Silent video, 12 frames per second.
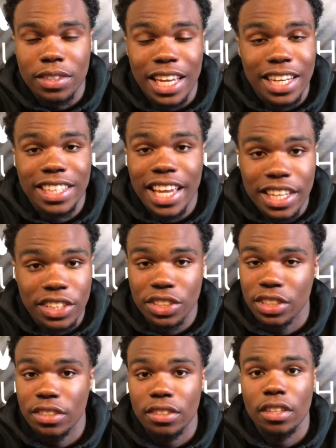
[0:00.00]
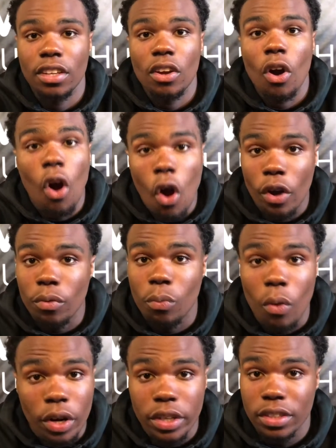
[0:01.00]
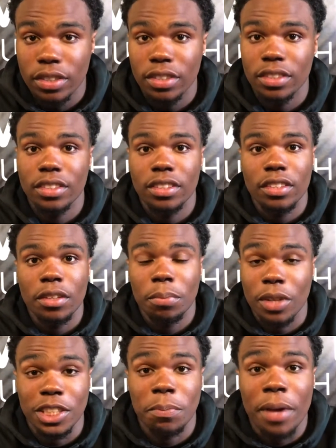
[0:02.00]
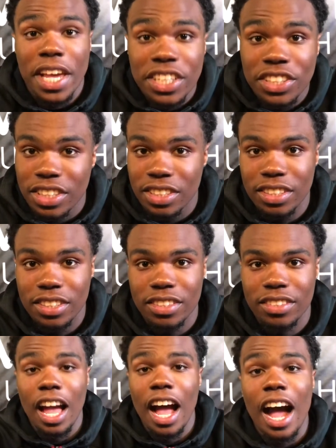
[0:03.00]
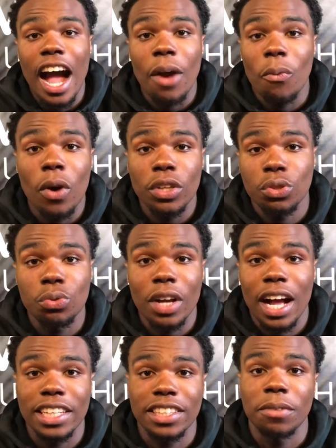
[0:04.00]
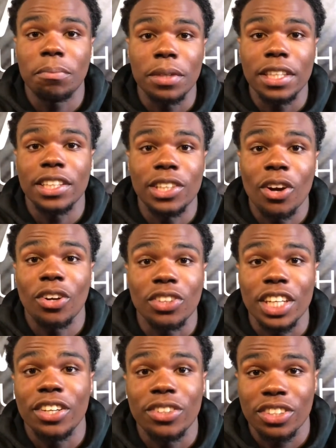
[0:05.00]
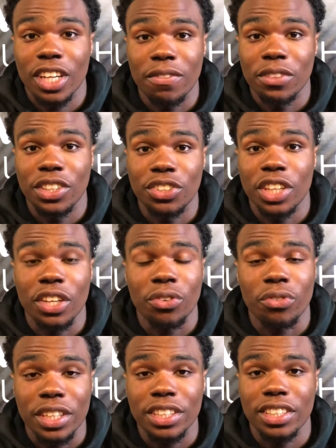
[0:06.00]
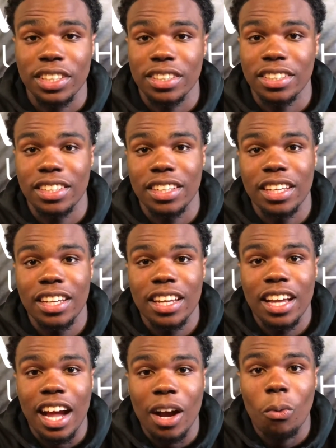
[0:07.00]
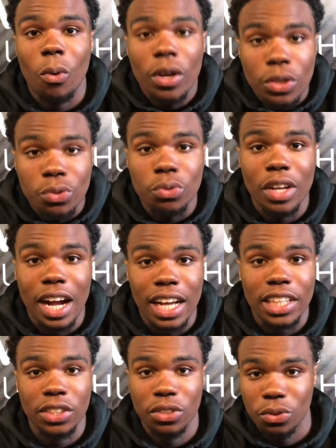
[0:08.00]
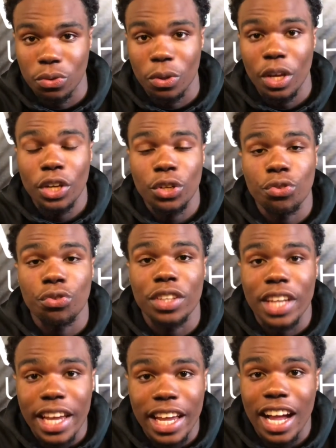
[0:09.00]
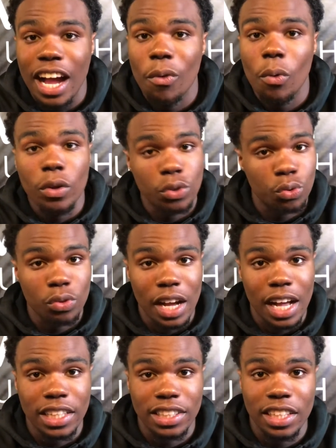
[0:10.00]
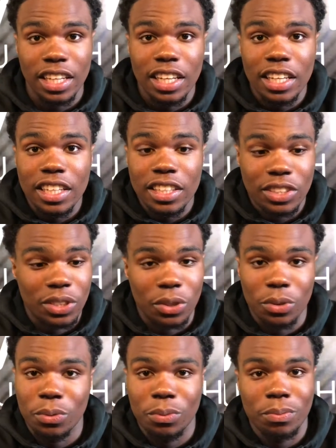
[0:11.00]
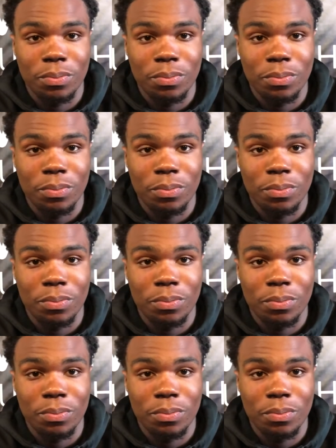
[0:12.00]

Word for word: dedication, hard work, plus patience. I want you guys to be young leaders of this generation. I want you guys to create. I want you guys to